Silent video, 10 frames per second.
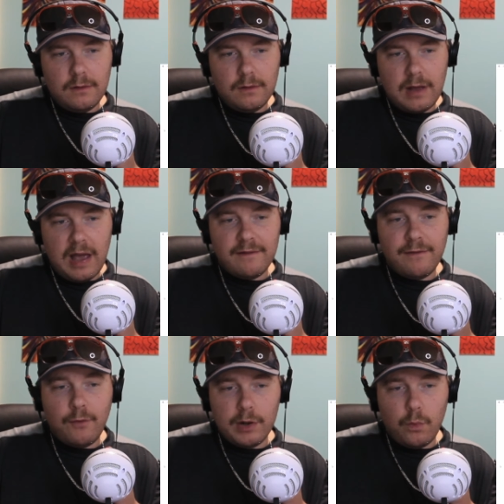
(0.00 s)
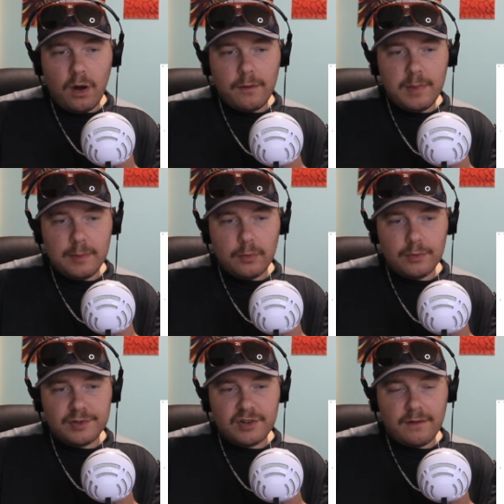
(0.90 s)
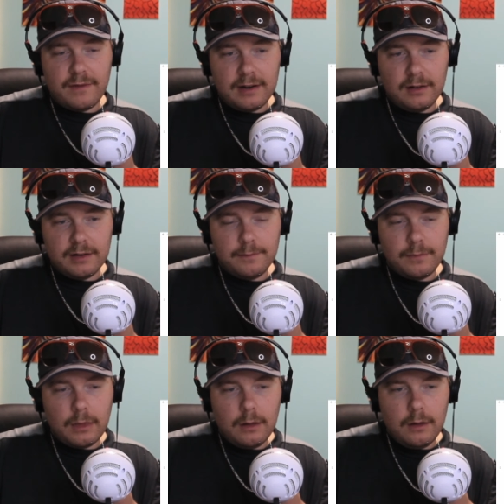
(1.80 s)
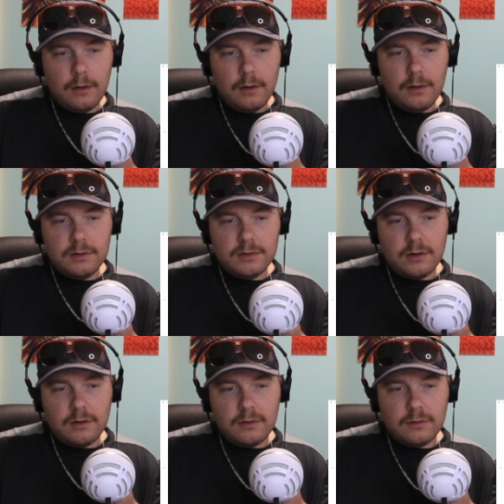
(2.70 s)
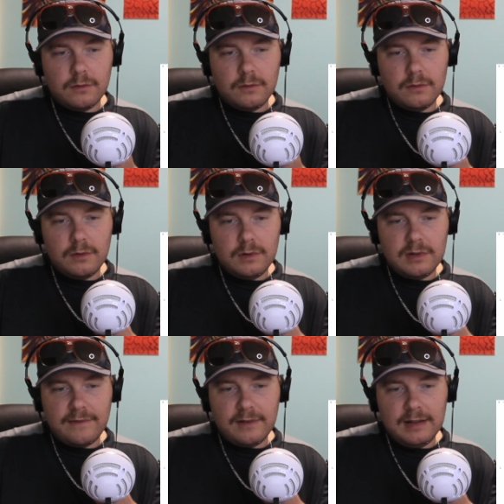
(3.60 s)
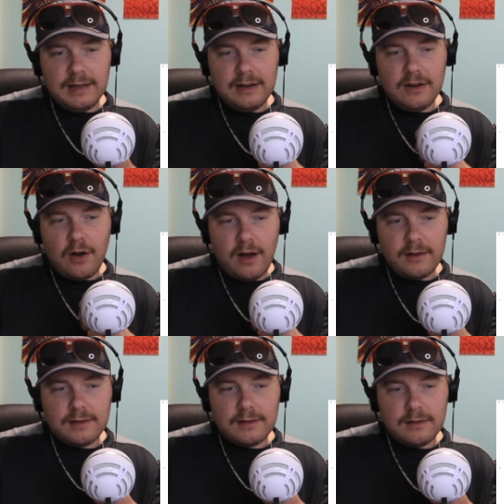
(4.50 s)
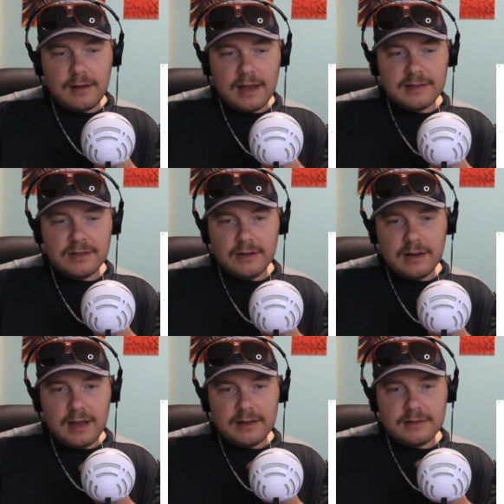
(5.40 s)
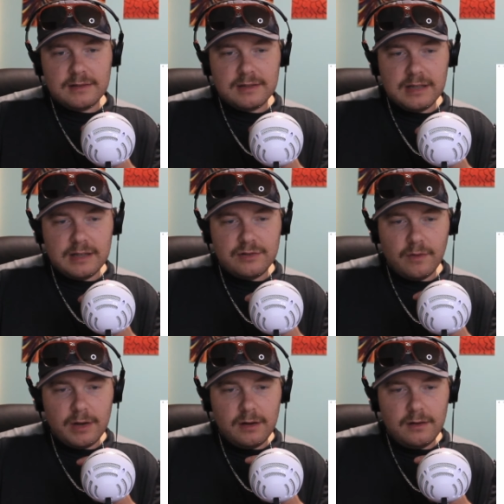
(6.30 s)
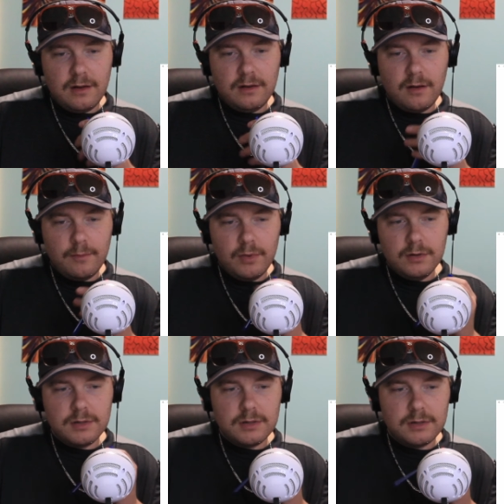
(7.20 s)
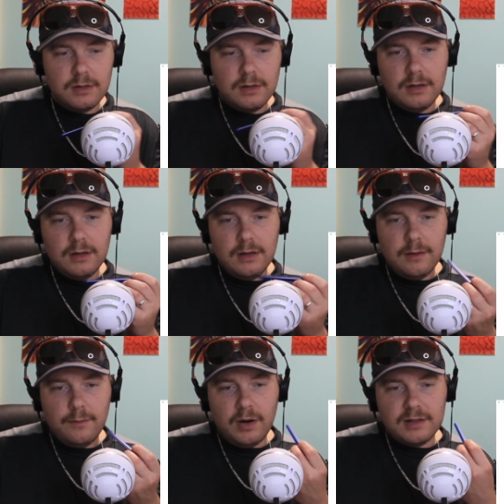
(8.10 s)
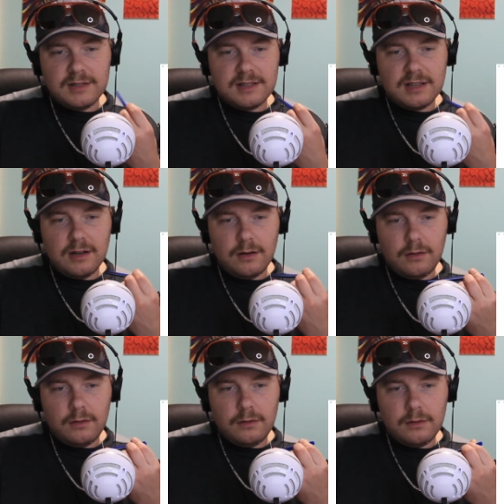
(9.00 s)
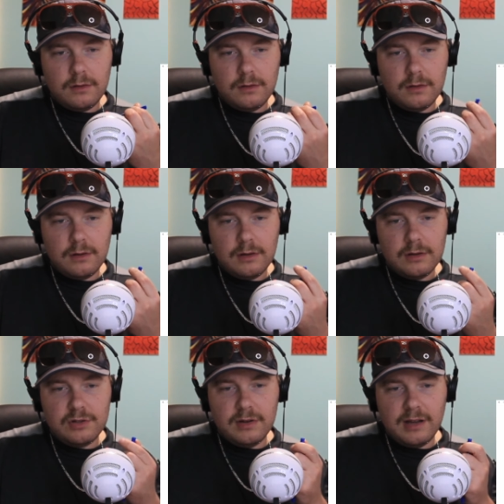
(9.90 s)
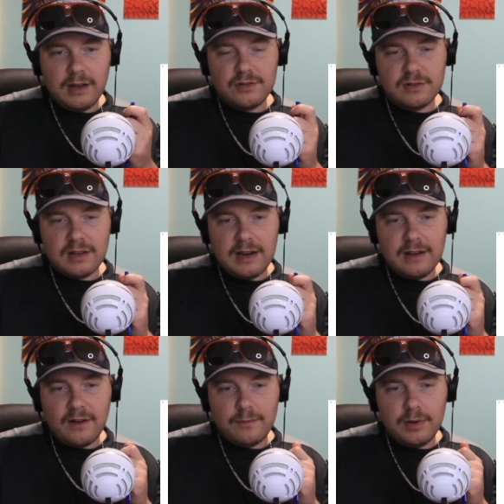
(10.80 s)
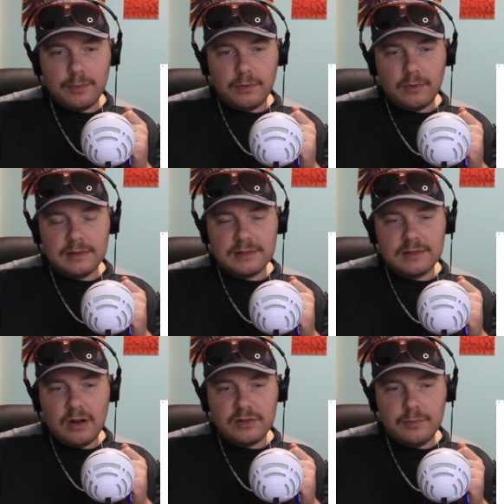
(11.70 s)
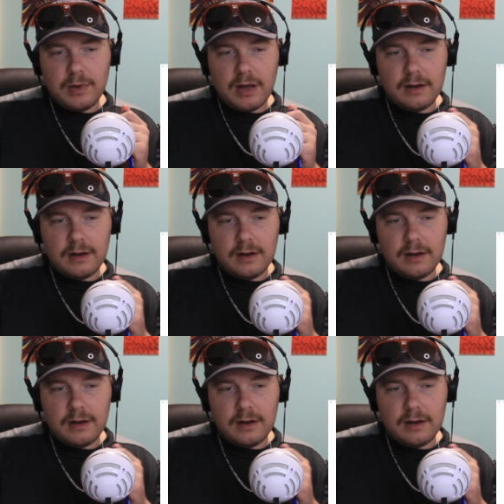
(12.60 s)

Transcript: And 41 people were shot fatally. So, definitely not as good as the German numbers. But still, shooting at just 85 people is not too bad. The